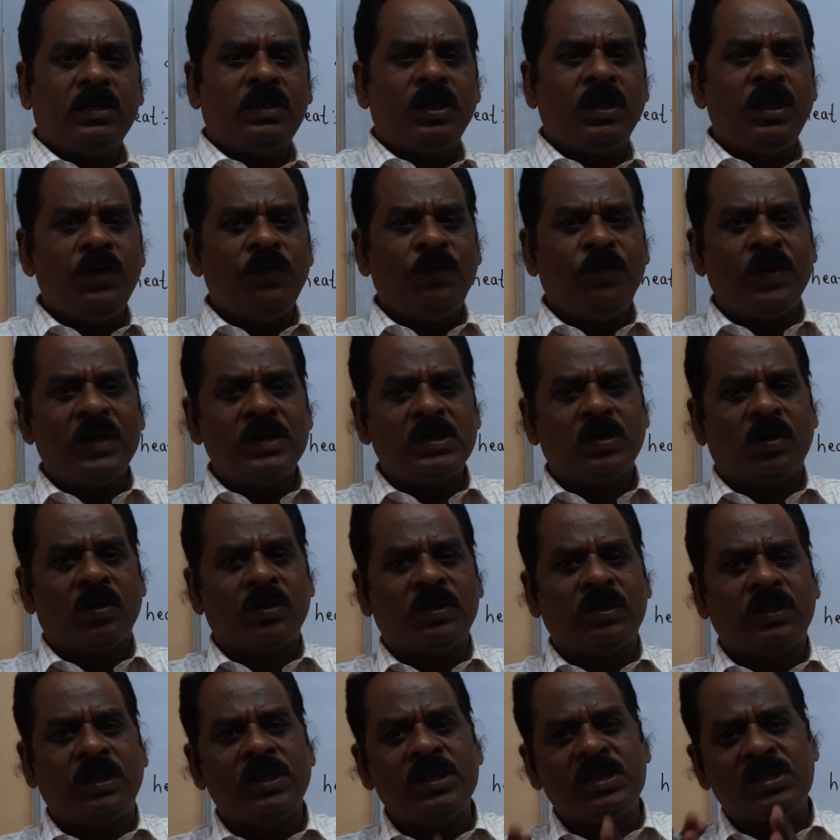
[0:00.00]
three phase or
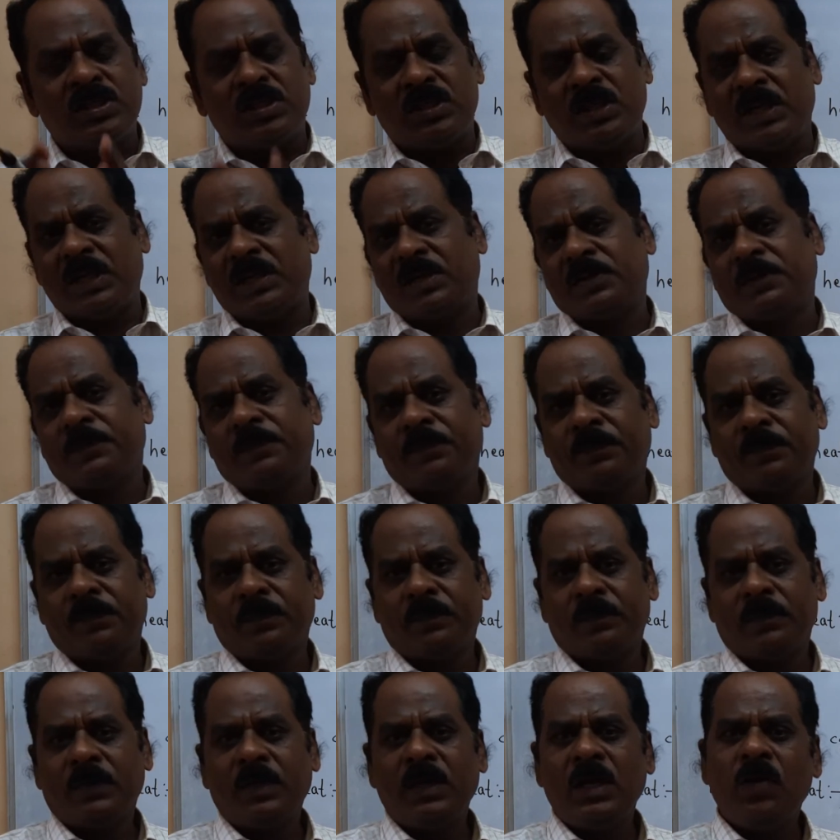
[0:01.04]
three state.
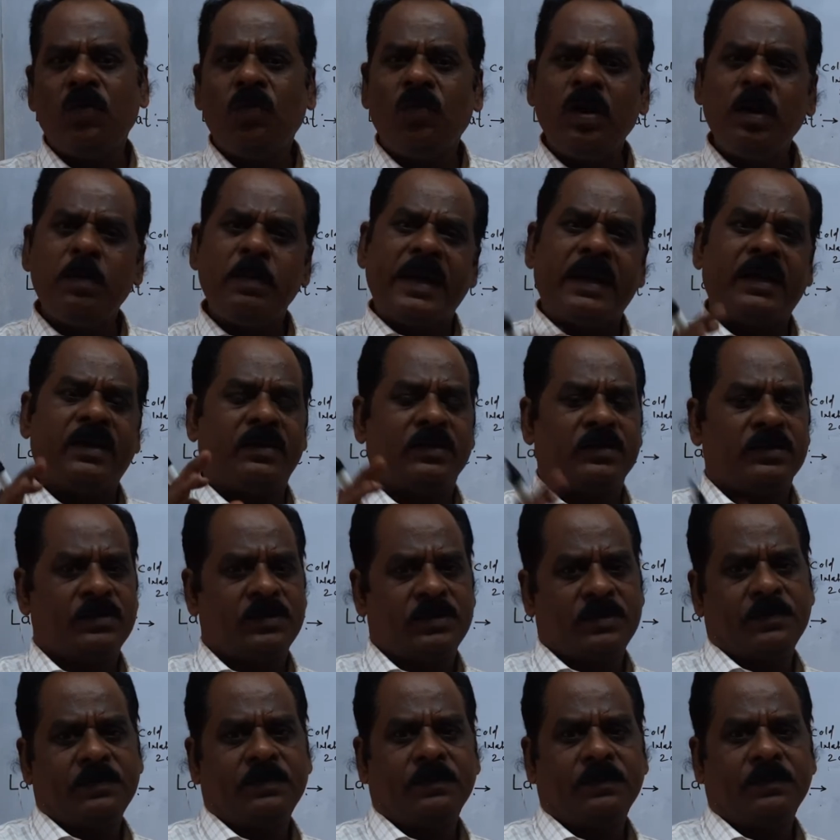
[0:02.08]
Every matters